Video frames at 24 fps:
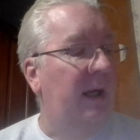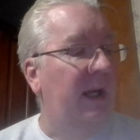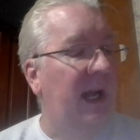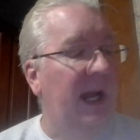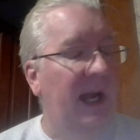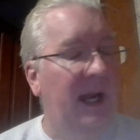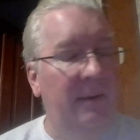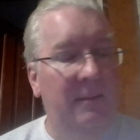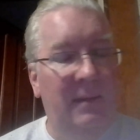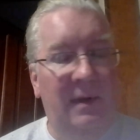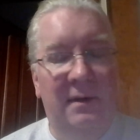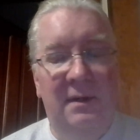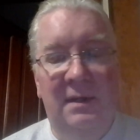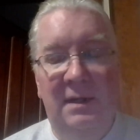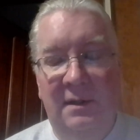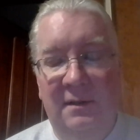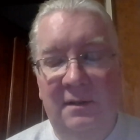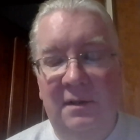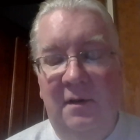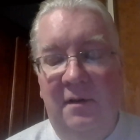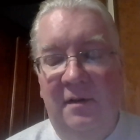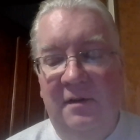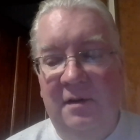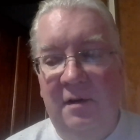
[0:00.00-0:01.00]
came
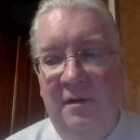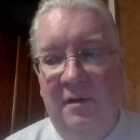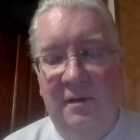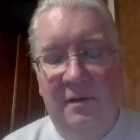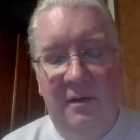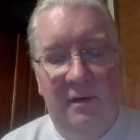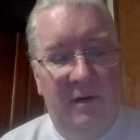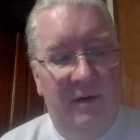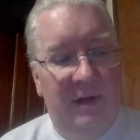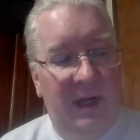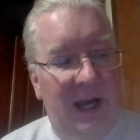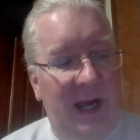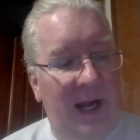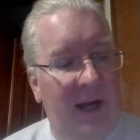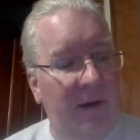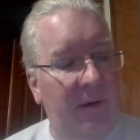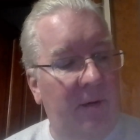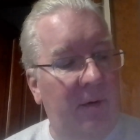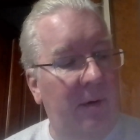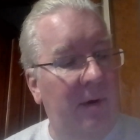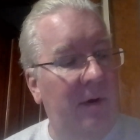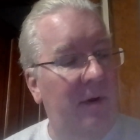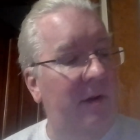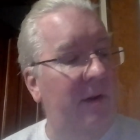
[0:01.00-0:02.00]
in this distance
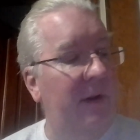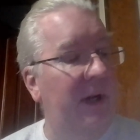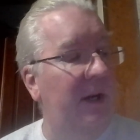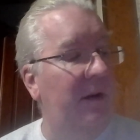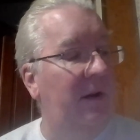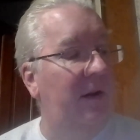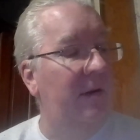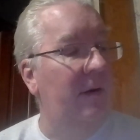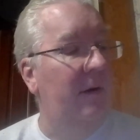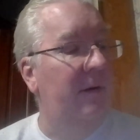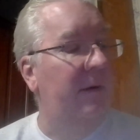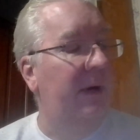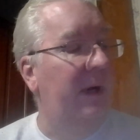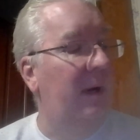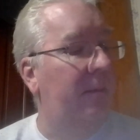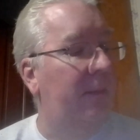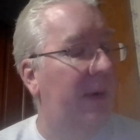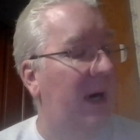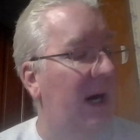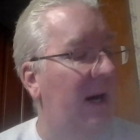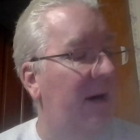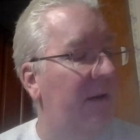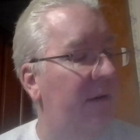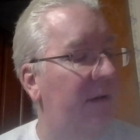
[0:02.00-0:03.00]
category. So that's certainly a
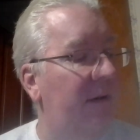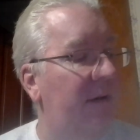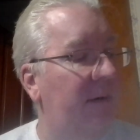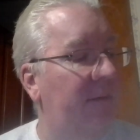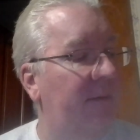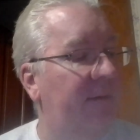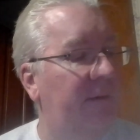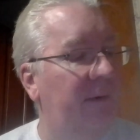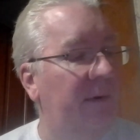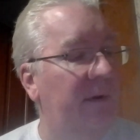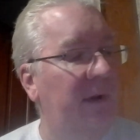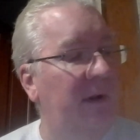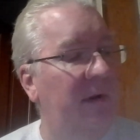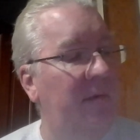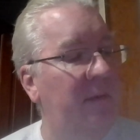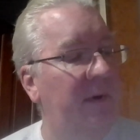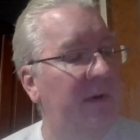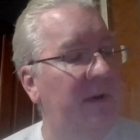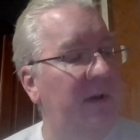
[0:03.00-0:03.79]
positive for this